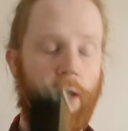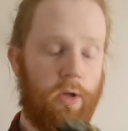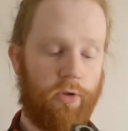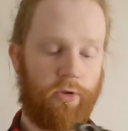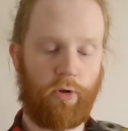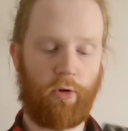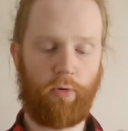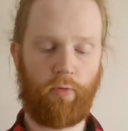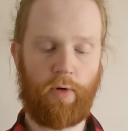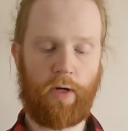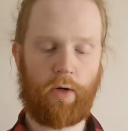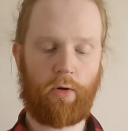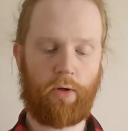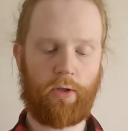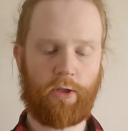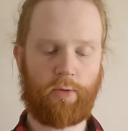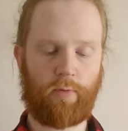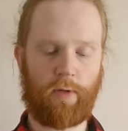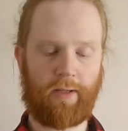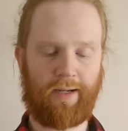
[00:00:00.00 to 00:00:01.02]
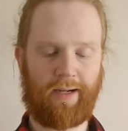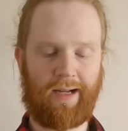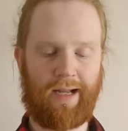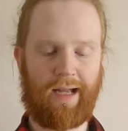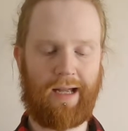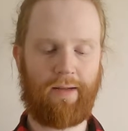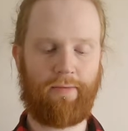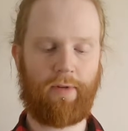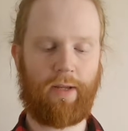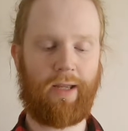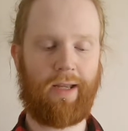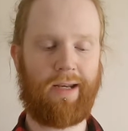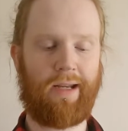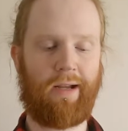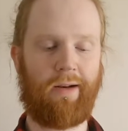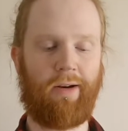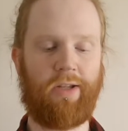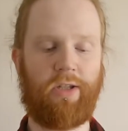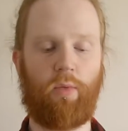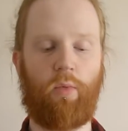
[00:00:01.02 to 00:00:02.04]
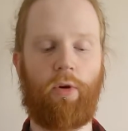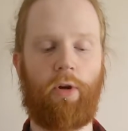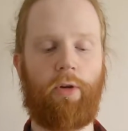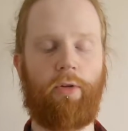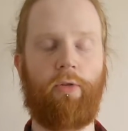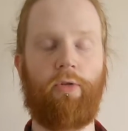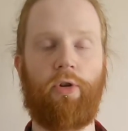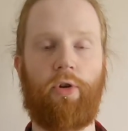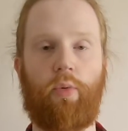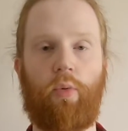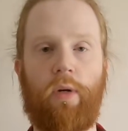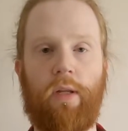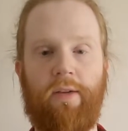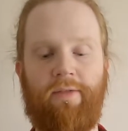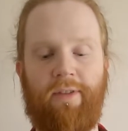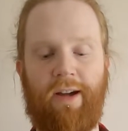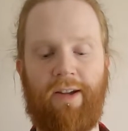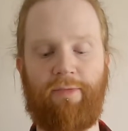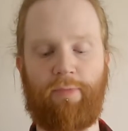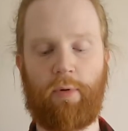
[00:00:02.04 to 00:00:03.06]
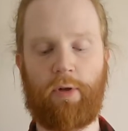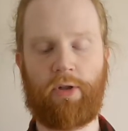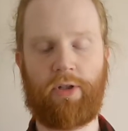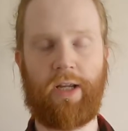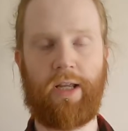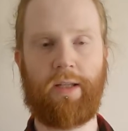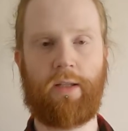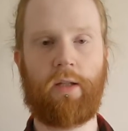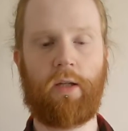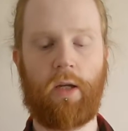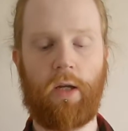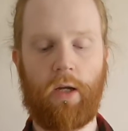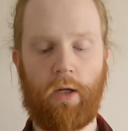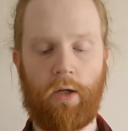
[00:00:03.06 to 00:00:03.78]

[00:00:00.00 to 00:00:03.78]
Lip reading: So the recoil spring that I have in here is a 125%